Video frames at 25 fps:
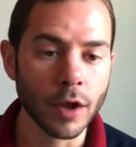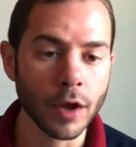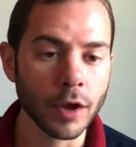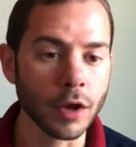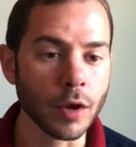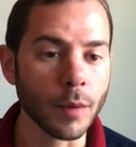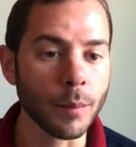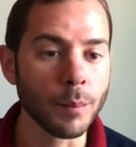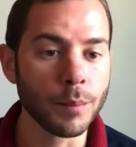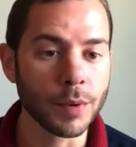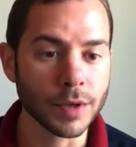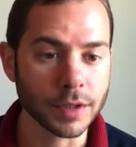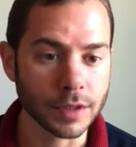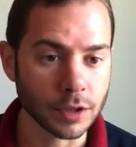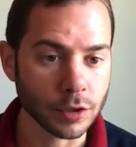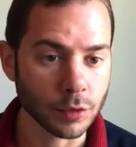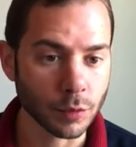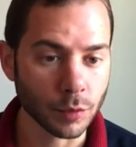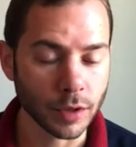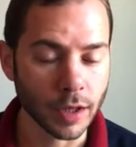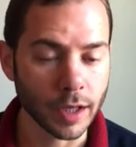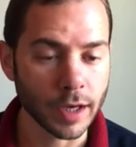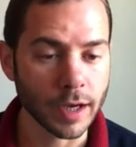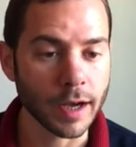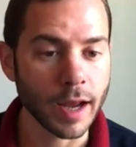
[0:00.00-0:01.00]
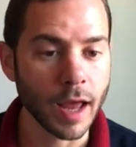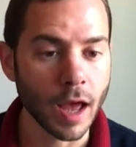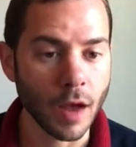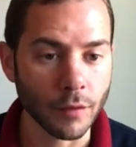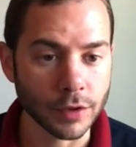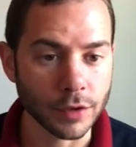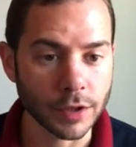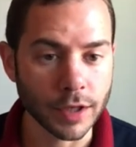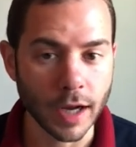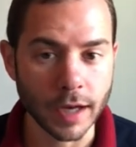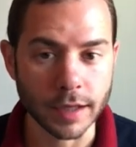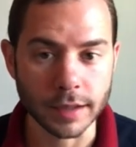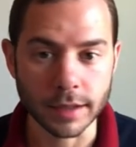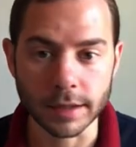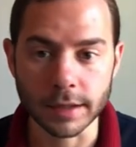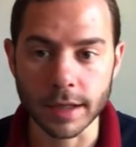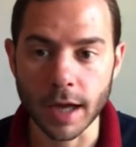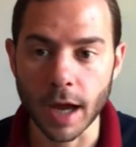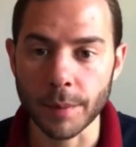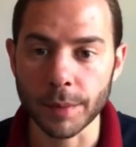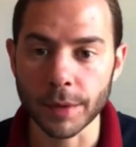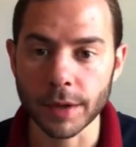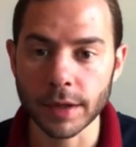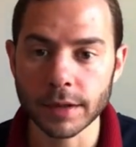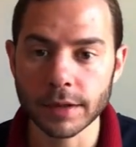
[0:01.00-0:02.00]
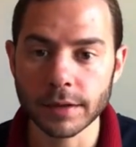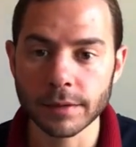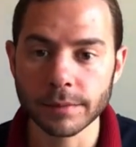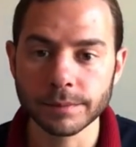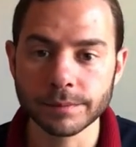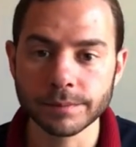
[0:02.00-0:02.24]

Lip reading: business related advertising topics.